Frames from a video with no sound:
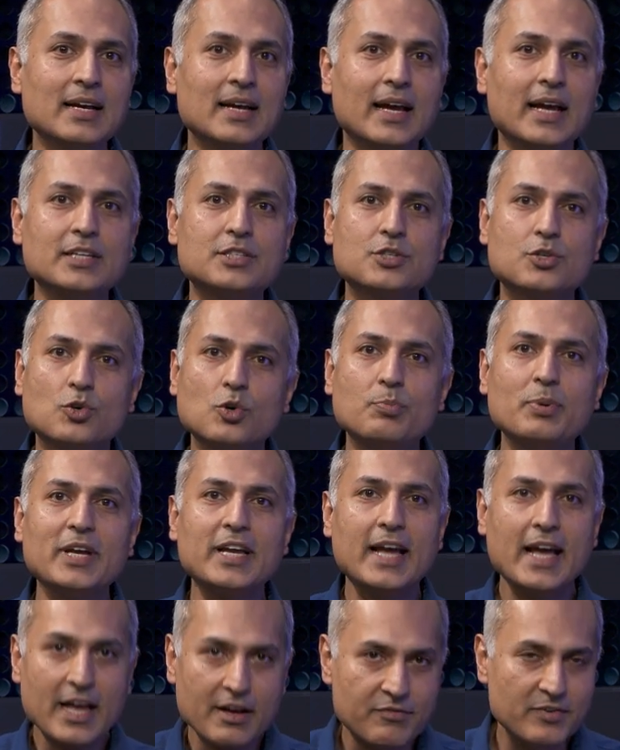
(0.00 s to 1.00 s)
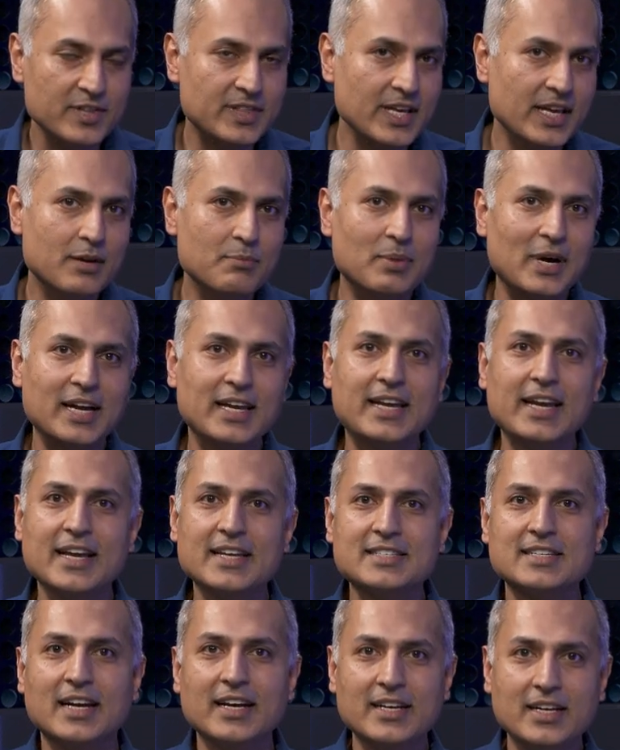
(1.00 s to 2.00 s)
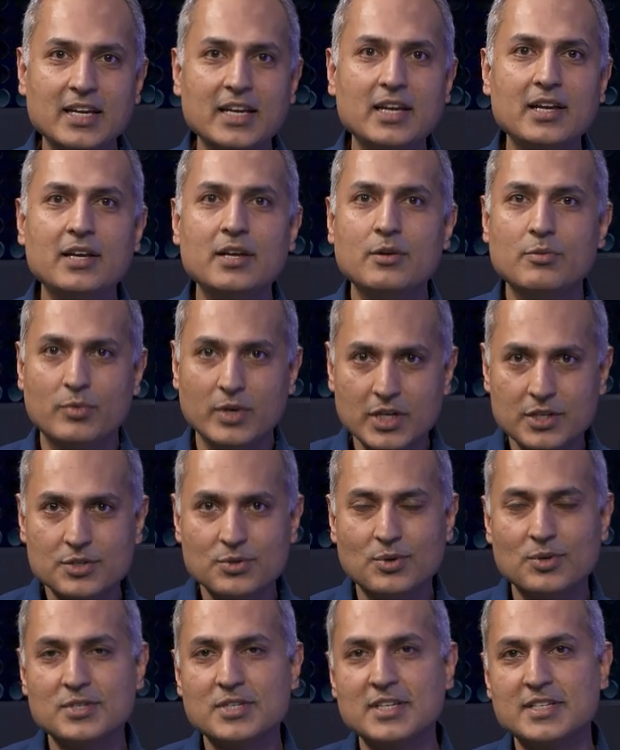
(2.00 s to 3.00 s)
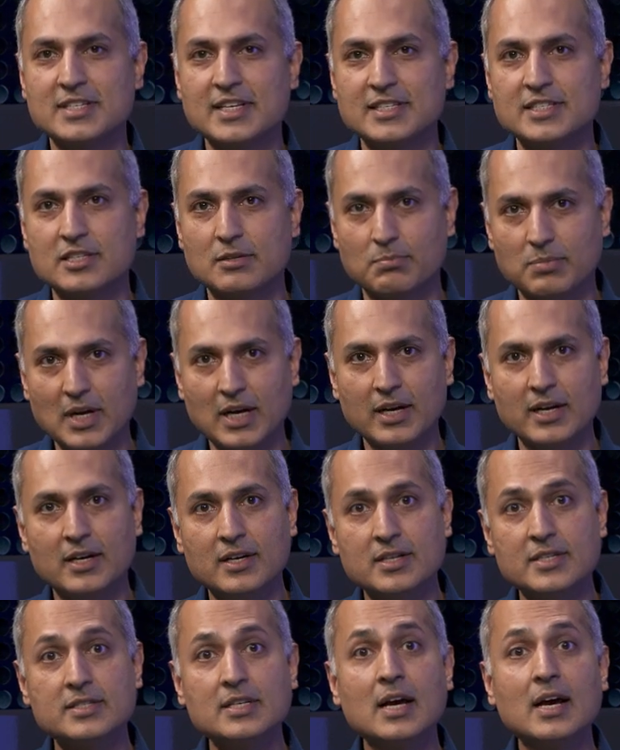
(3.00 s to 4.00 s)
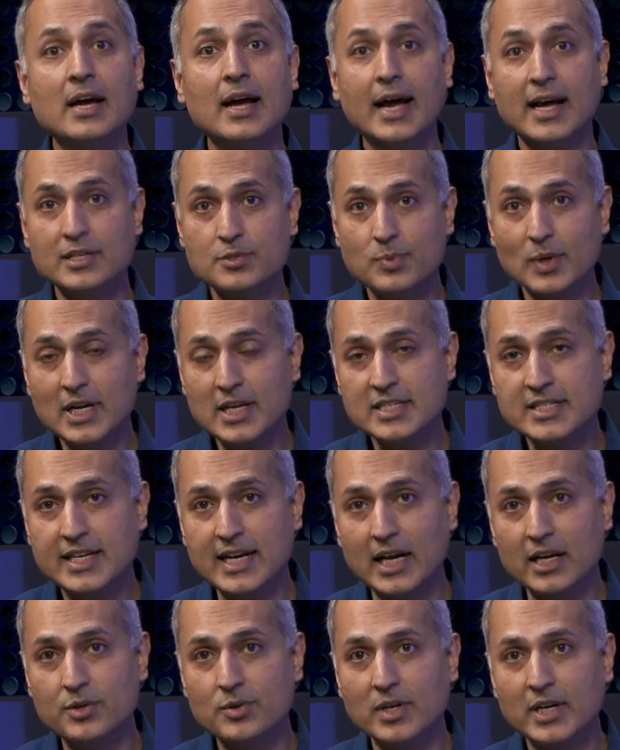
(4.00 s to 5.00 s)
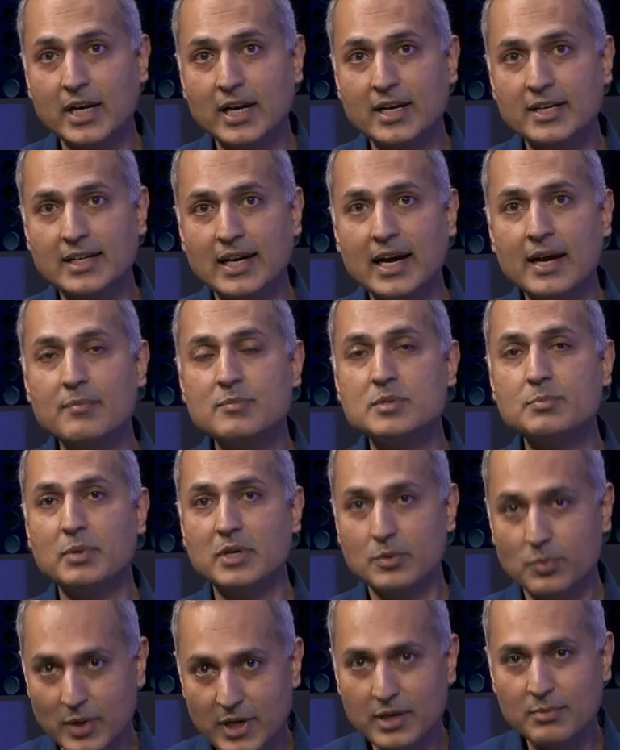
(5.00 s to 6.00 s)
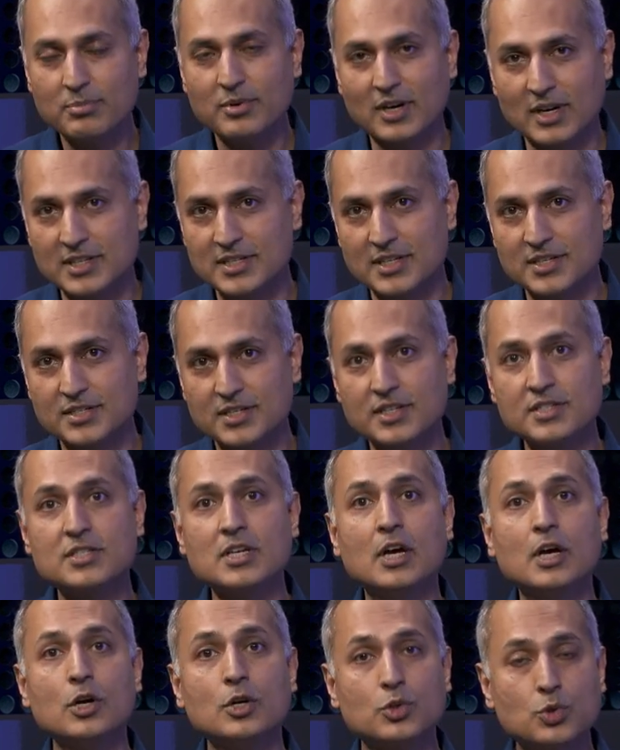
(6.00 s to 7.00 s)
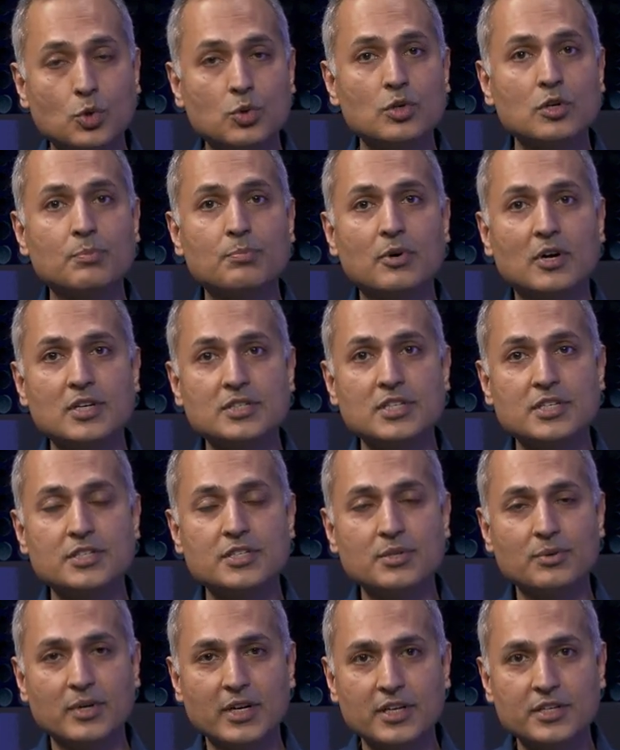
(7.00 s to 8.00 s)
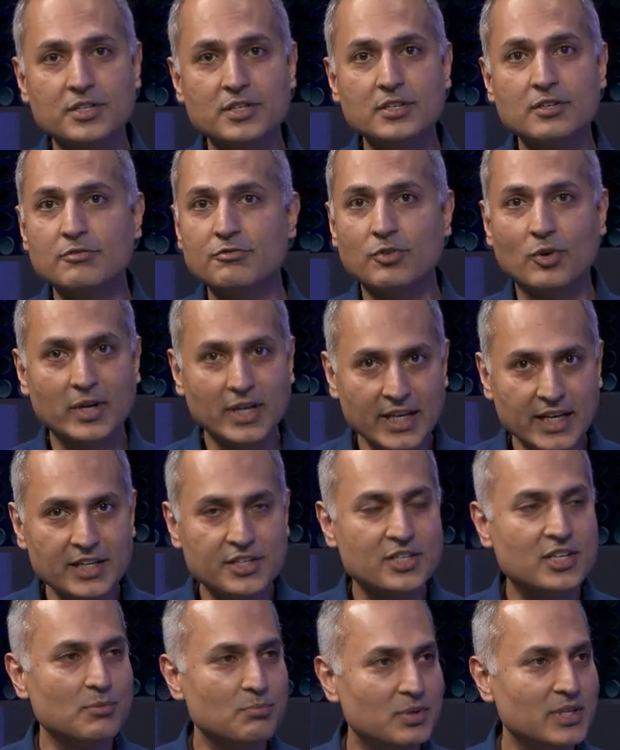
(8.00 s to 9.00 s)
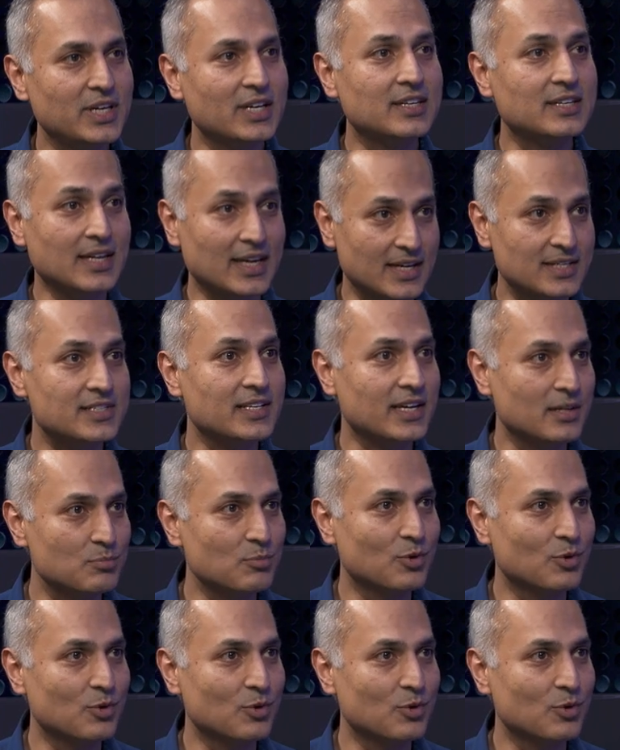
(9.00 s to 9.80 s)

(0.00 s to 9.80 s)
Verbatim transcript: It's grouping everything by case I D, resources, and suppliers, as well as calculating times between processes, total process duration for each completed task, and